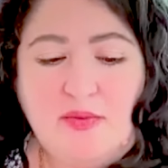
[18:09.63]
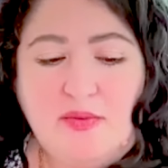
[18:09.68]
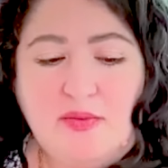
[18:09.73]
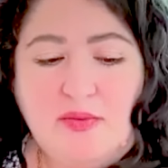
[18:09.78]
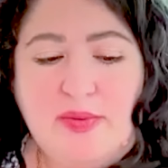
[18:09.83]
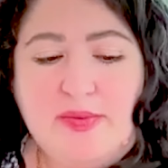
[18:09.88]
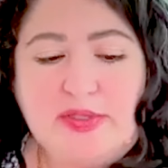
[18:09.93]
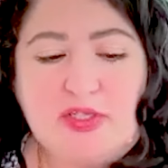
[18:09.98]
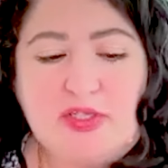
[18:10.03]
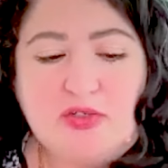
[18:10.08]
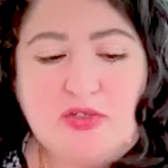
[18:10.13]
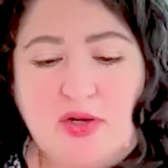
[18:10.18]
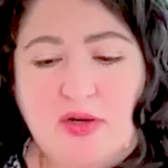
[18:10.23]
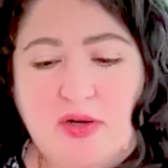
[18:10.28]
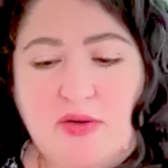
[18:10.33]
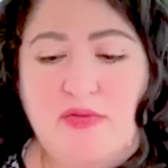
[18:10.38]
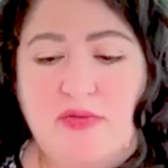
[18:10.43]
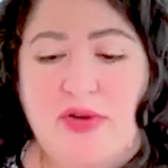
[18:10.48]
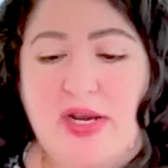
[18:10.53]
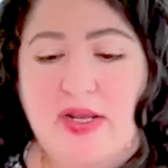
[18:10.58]
women
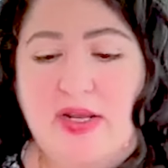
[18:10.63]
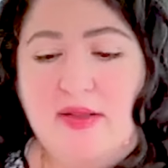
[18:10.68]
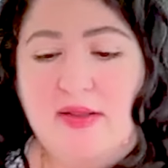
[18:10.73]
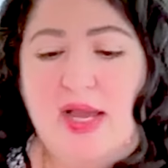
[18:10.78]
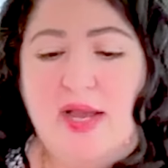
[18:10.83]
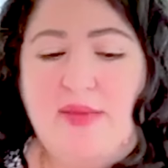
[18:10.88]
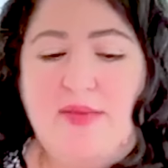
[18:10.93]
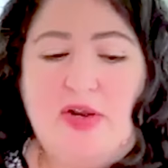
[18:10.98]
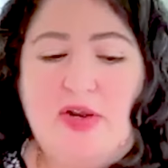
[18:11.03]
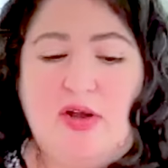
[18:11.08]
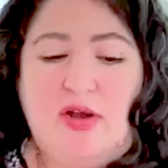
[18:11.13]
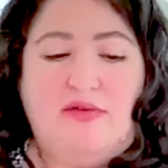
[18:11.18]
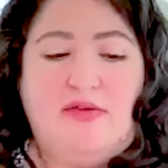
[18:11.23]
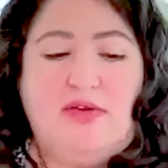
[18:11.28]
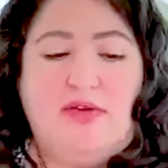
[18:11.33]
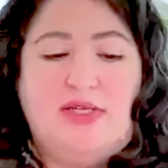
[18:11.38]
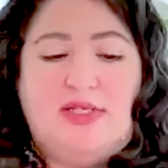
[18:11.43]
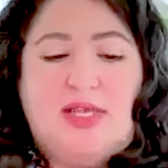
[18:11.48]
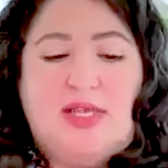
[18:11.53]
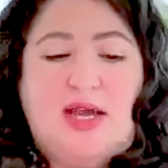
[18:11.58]
struggle with finding alignment
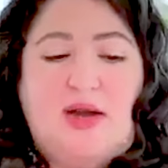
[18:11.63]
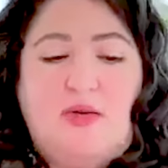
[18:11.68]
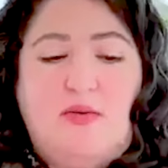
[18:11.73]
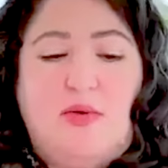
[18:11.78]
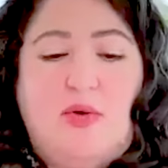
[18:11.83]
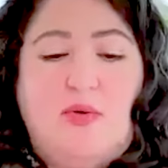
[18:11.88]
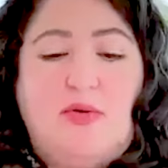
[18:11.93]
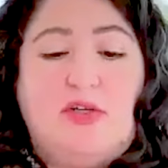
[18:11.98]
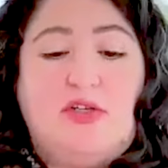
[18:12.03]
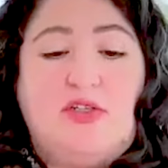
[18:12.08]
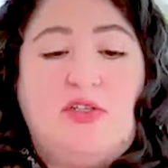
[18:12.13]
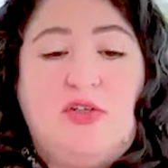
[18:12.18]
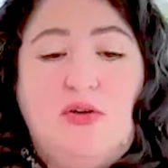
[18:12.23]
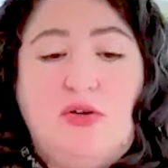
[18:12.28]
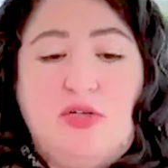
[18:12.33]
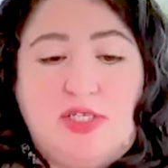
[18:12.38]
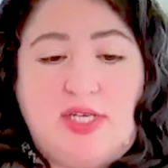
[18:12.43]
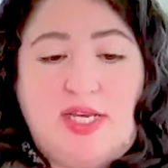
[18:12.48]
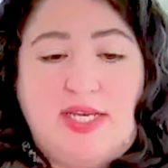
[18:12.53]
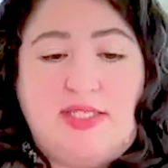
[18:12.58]
often is that what we're
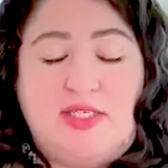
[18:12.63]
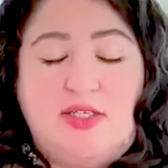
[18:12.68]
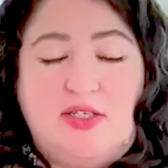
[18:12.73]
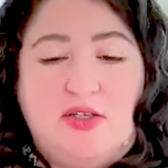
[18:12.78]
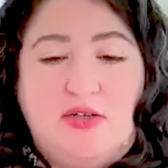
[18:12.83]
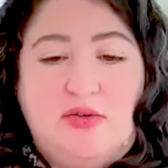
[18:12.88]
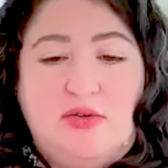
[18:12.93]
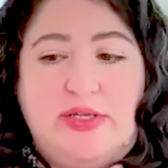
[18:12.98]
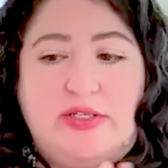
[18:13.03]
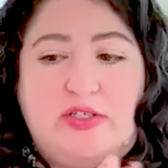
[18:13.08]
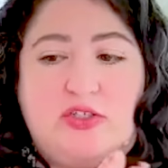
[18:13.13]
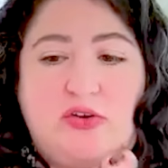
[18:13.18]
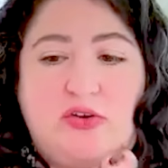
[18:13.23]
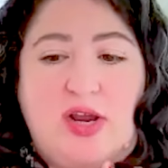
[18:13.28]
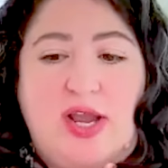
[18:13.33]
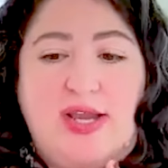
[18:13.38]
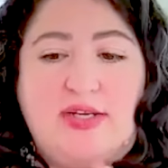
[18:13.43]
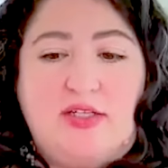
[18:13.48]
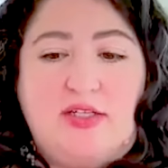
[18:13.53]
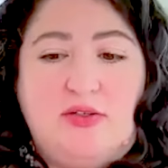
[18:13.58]
socialized to do is
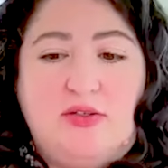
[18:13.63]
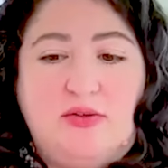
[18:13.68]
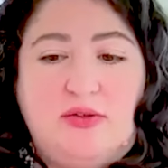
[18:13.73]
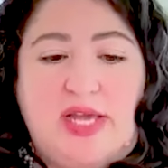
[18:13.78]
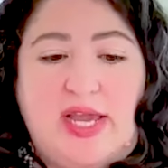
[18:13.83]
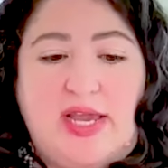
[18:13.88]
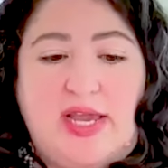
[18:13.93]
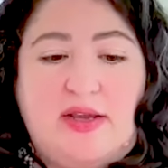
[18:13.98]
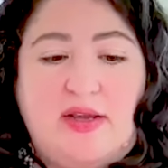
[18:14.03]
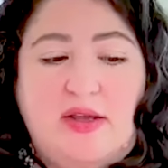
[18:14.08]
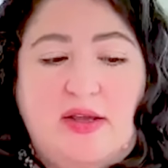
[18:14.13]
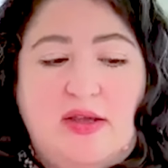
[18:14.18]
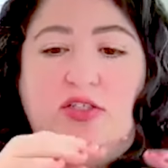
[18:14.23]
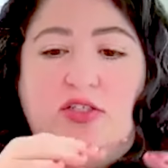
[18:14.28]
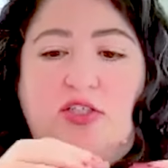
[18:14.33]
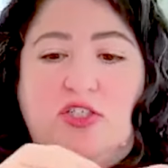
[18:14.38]
try to like